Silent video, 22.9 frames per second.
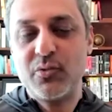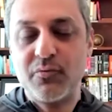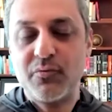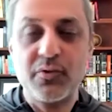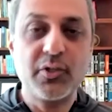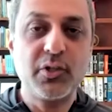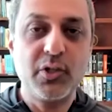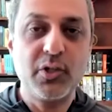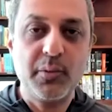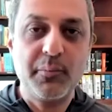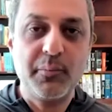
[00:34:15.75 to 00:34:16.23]

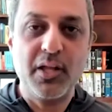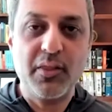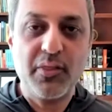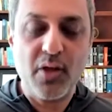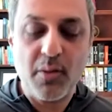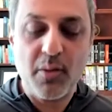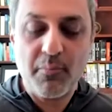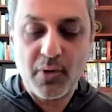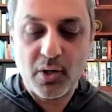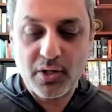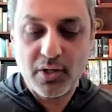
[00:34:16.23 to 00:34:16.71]
you to be a
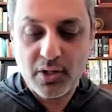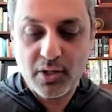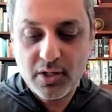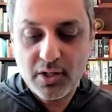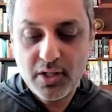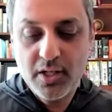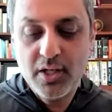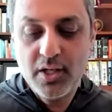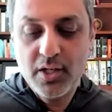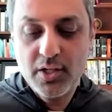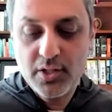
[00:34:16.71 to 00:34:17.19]
thought partner.
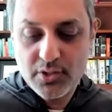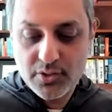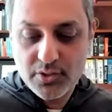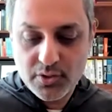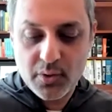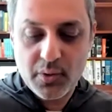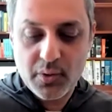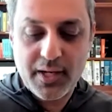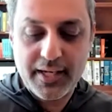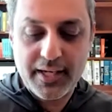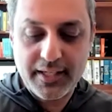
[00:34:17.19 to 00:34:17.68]

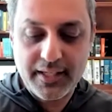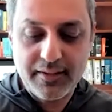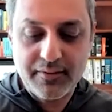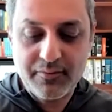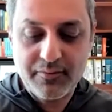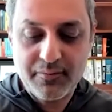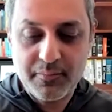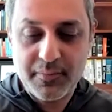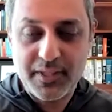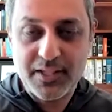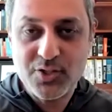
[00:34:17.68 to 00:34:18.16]
So I
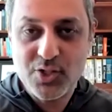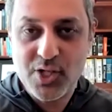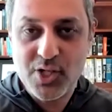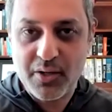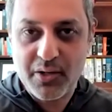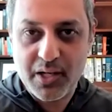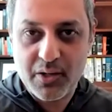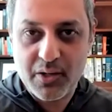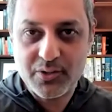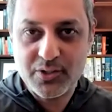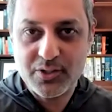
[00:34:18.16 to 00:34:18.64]
give my
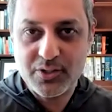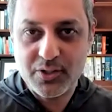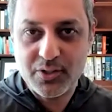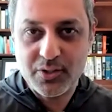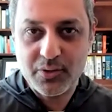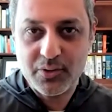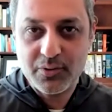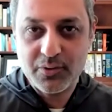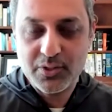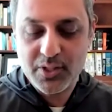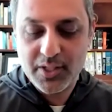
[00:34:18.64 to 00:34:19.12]
shout out
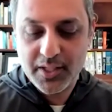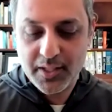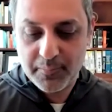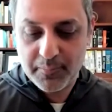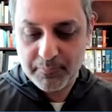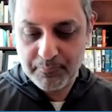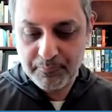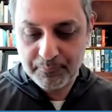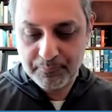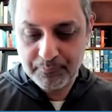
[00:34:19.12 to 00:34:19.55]
to him.